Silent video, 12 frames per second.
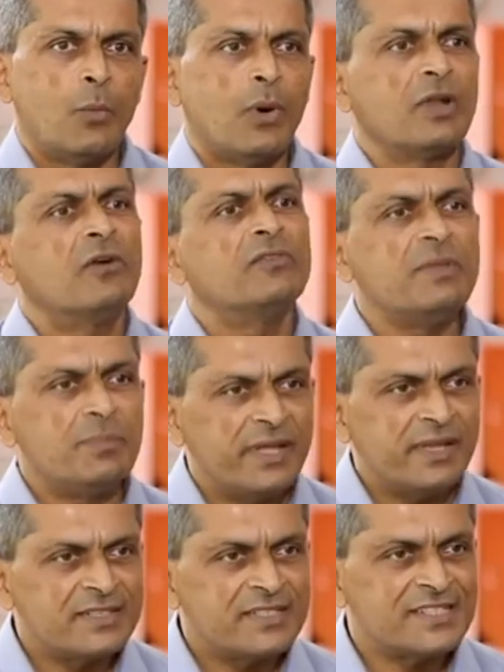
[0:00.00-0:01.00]
one of the
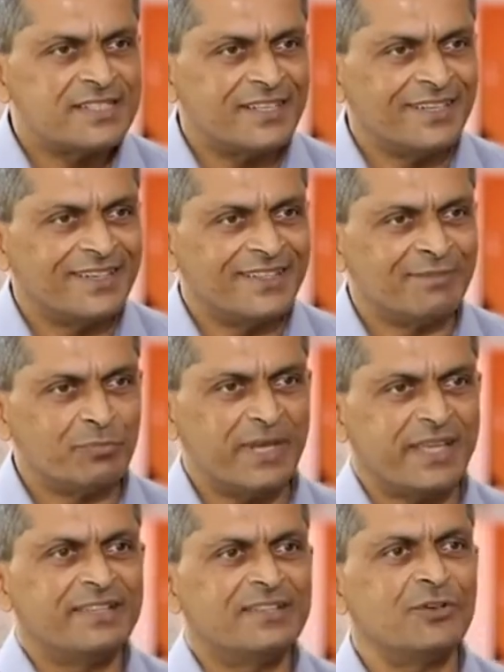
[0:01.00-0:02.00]
players uh, mm-hmm.
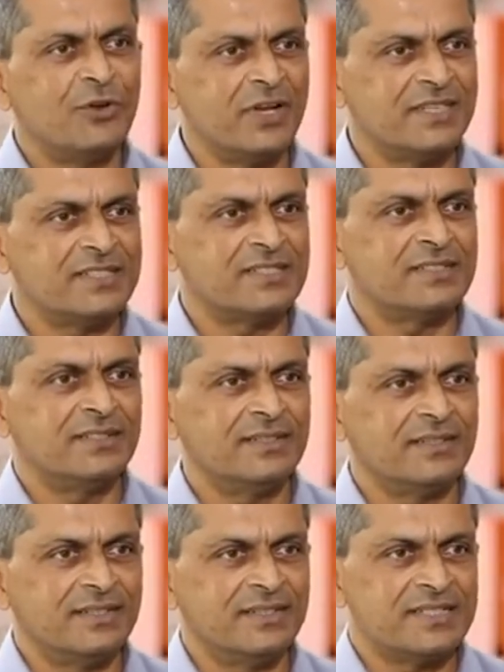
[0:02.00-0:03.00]
making the noise in the in
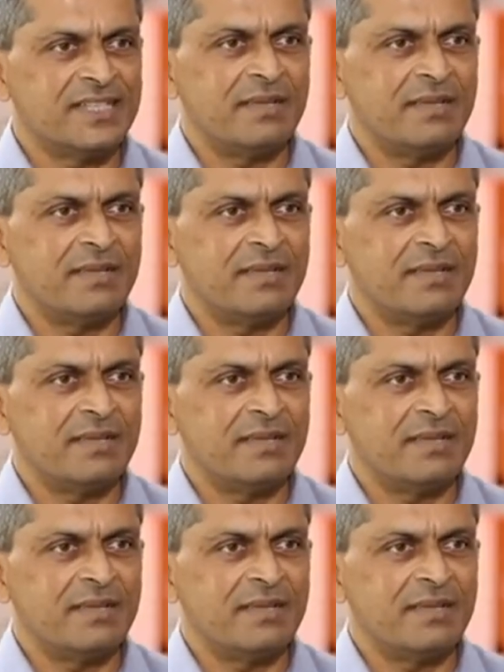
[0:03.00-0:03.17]
mm-hmm. the